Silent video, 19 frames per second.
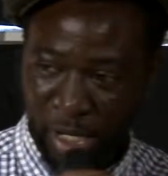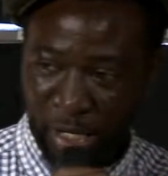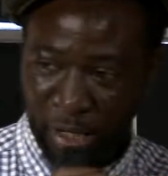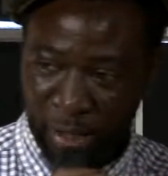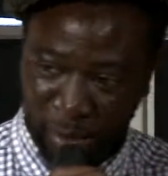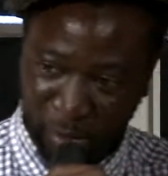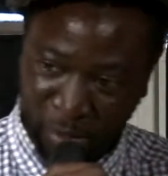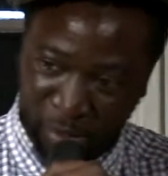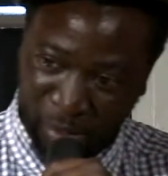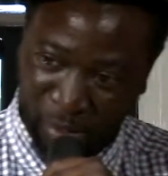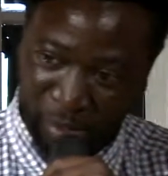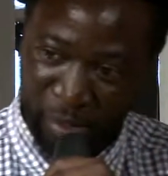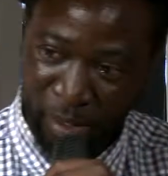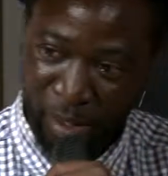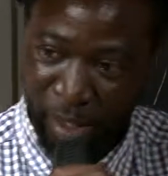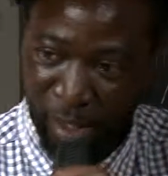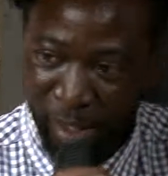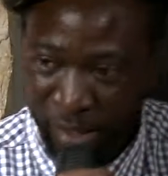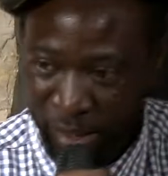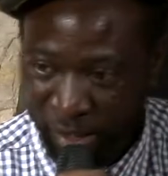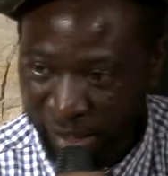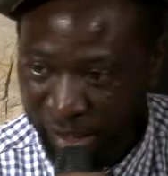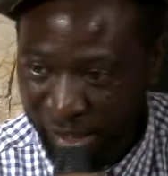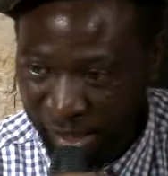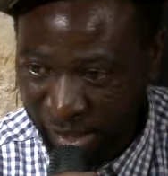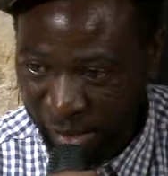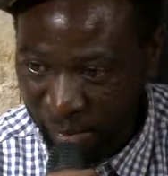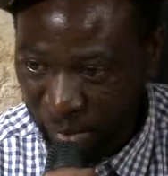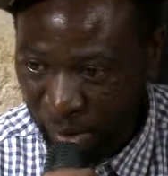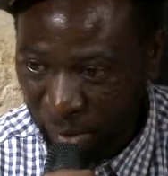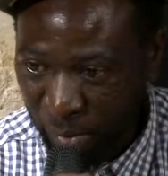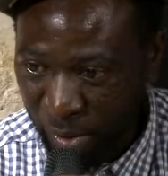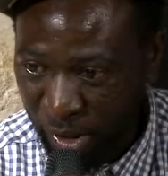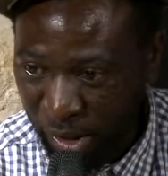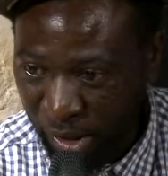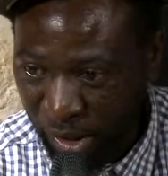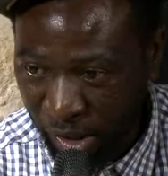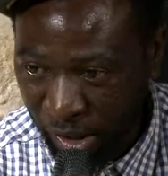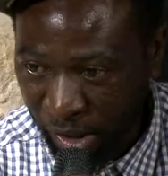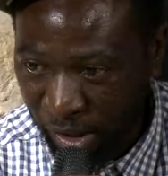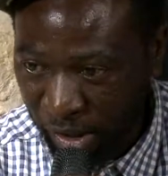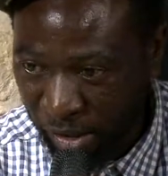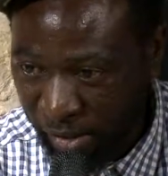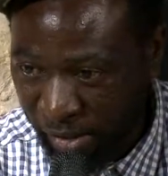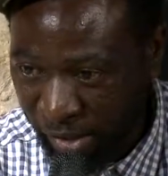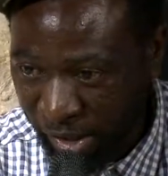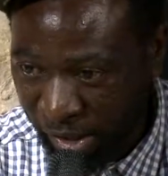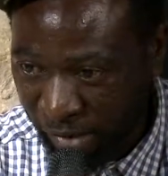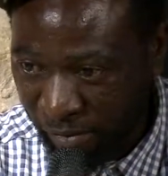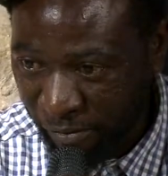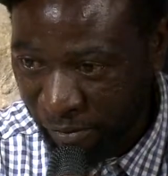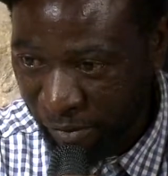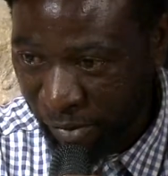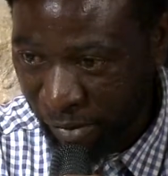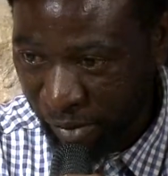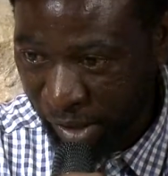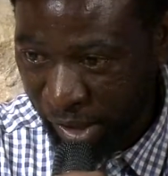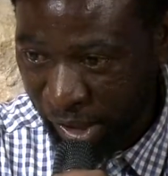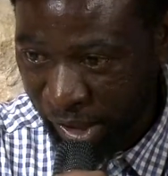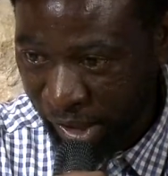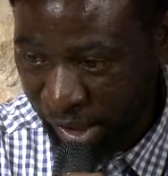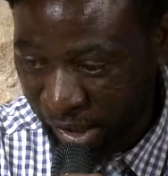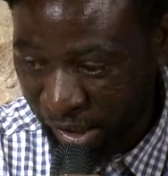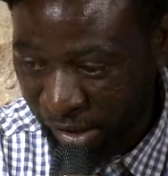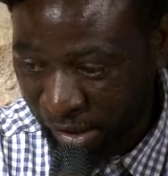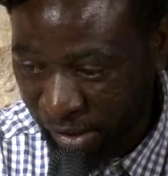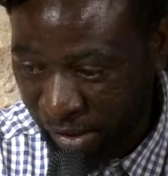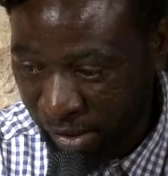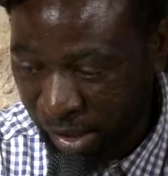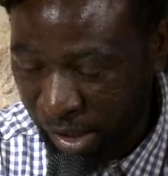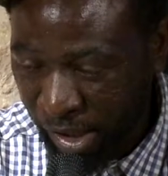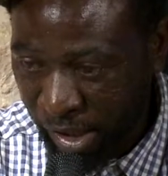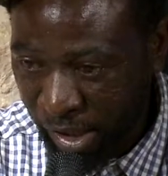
so this is maybe a grain for you that I can